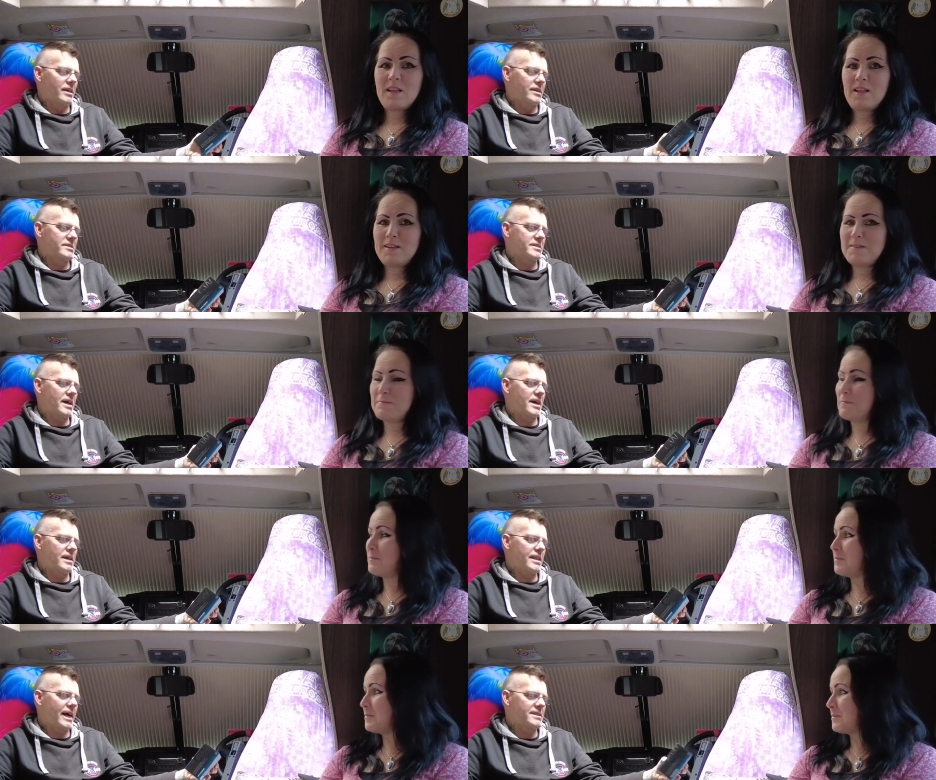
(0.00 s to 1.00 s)
Speaker 1: It's
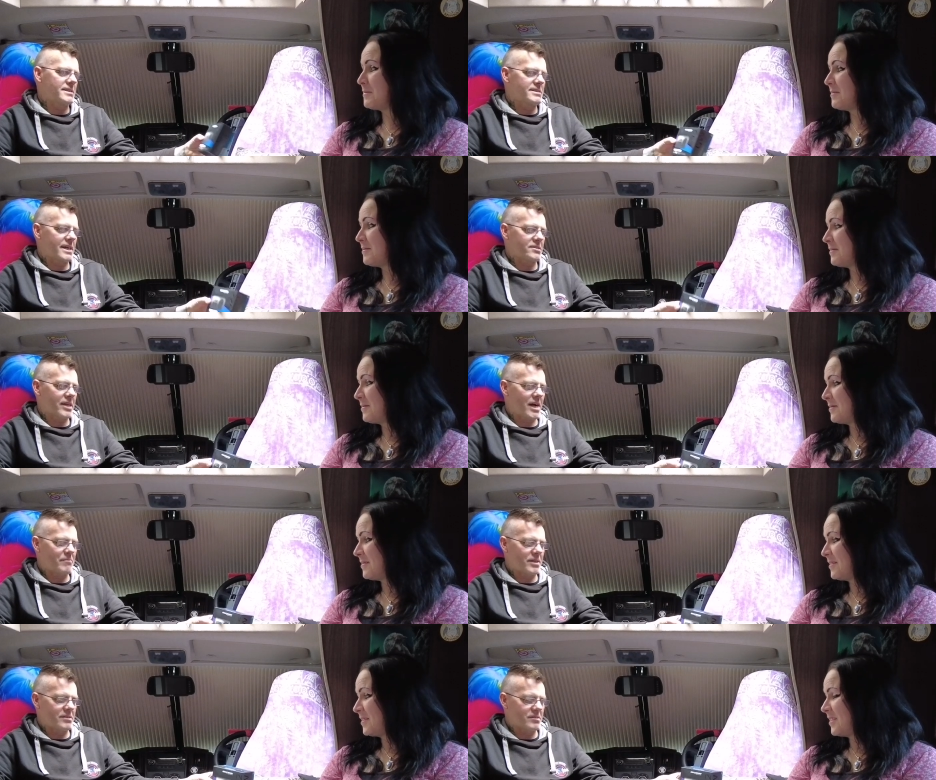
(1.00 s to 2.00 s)
their latest dash
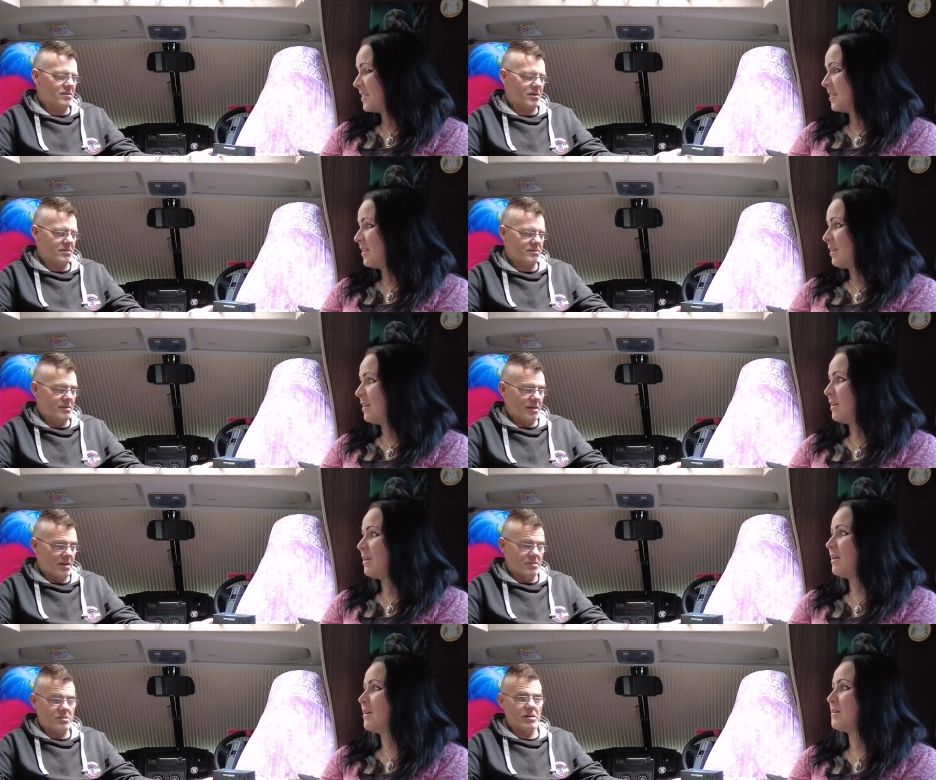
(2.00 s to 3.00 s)
cam. It's got
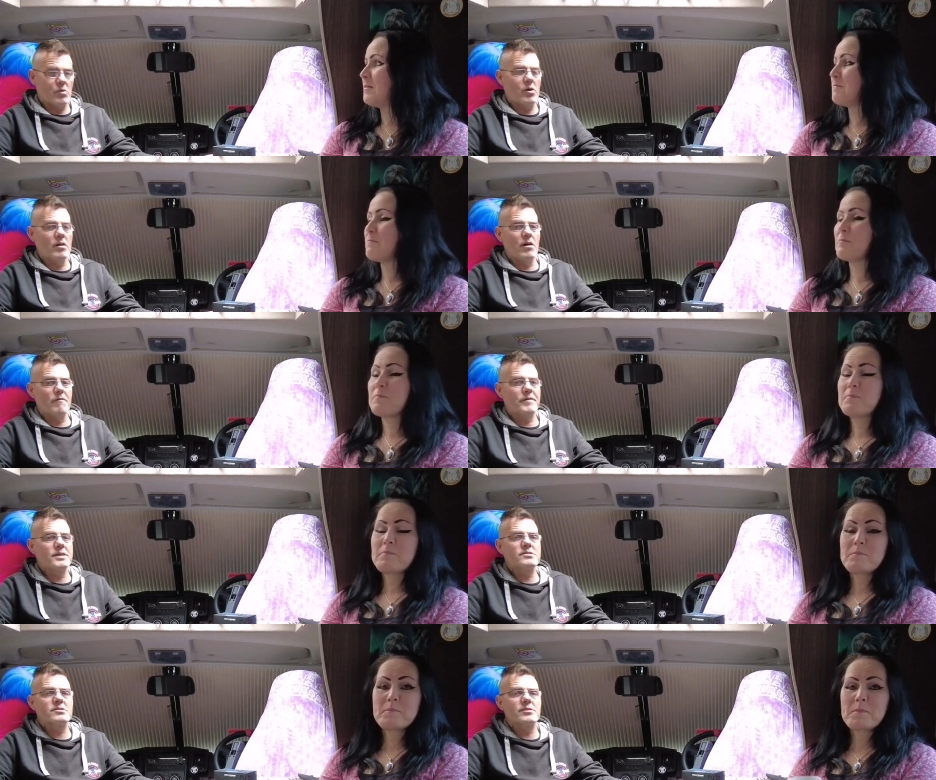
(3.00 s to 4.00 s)
quite a lot of
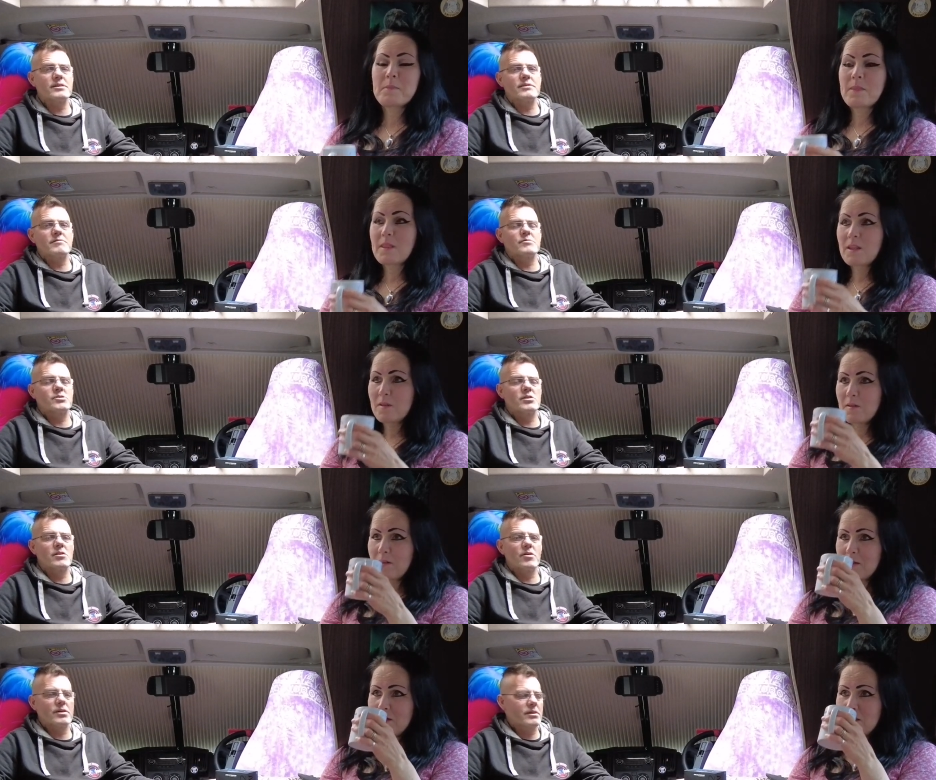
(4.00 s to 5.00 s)
features on it, which I
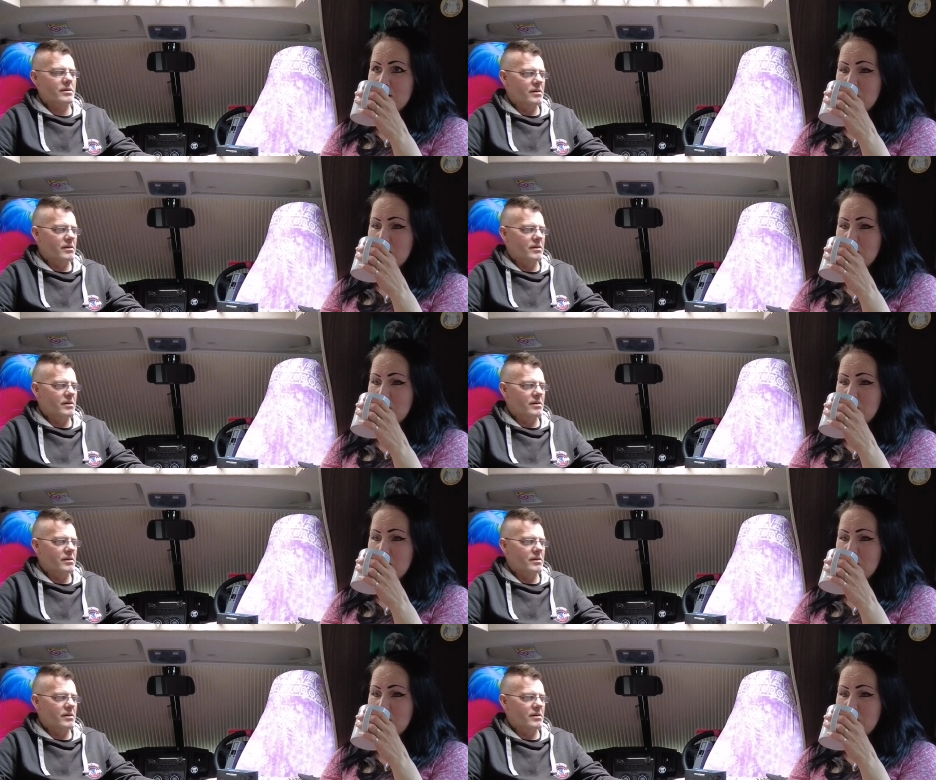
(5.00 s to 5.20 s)
like.